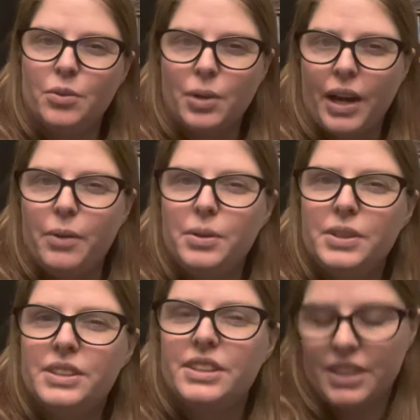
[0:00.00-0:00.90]
I
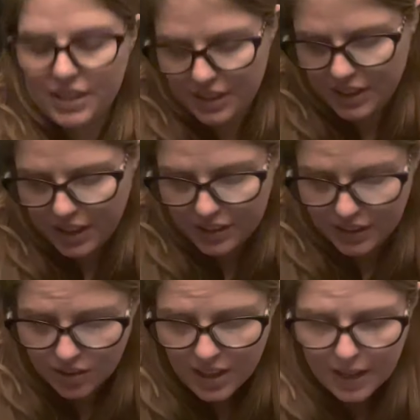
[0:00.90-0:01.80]
was a
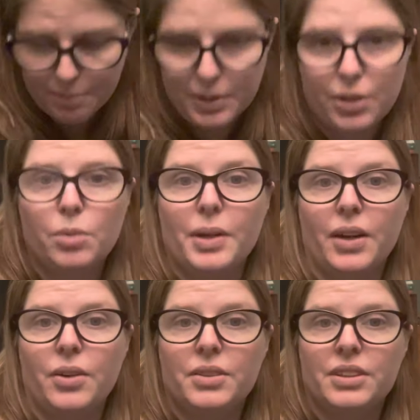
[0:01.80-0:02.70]
little happier
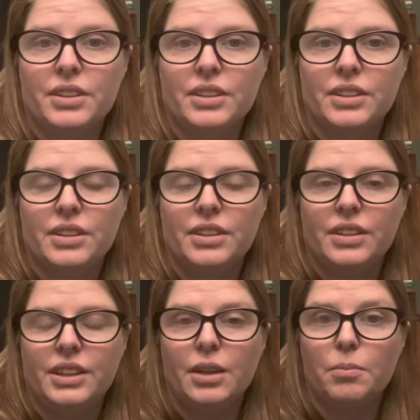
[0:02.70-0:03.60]
about
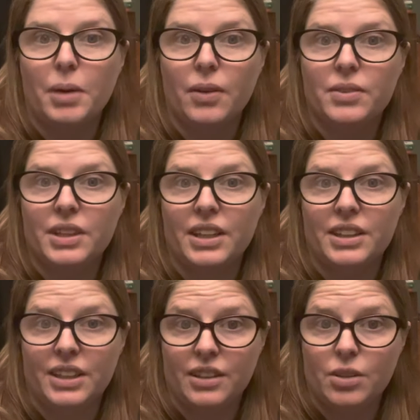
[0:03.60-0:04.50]
the amount that I
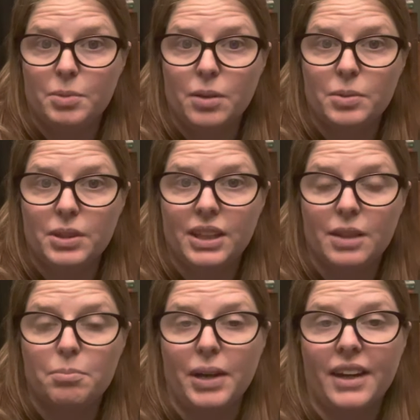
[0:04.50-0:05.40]
think I'll be able to
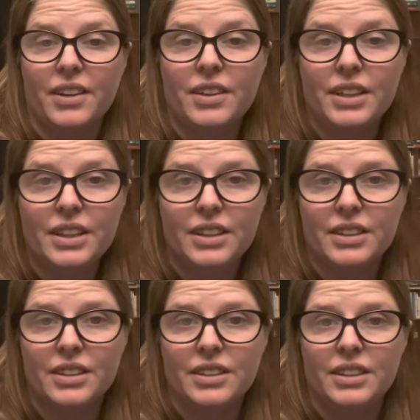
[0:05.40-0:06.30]
get back on it
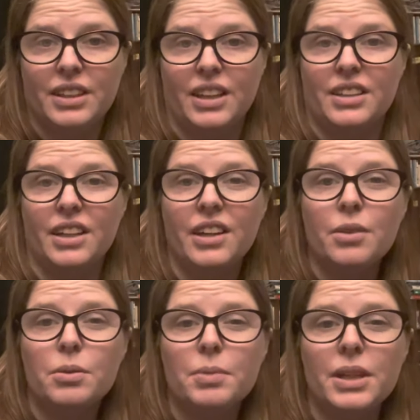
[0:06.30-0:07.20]
than I thought I
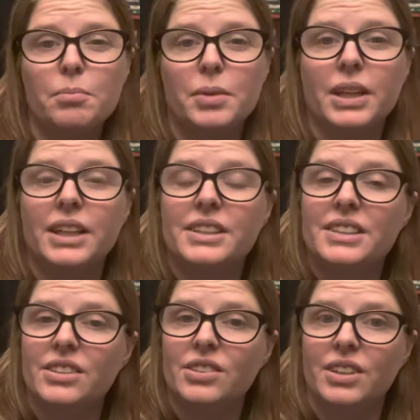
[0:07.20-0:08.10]
would be, but it's
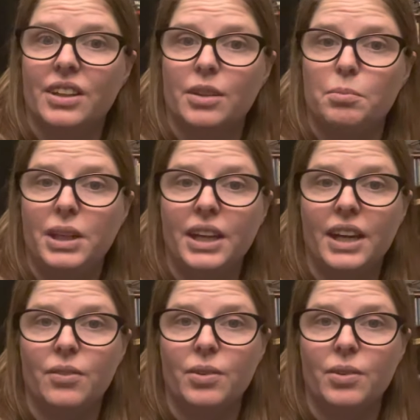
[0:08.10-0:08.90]
still not going to be